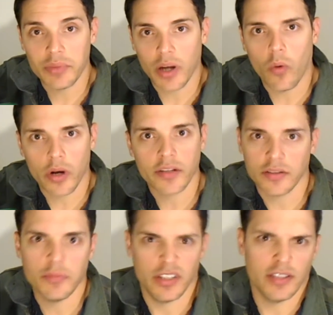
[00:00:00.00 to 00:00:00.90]
but I wanted it
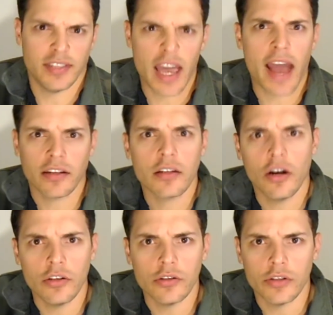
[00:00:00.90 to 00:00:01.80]
to be the exact
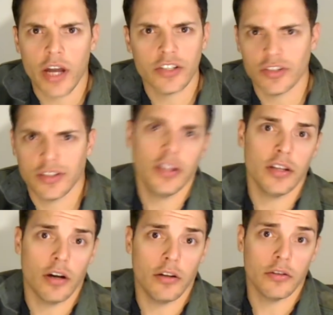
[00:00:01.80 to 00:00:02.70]
color, not just any
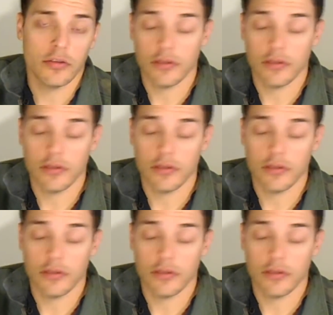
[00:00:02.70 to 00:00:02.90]
color,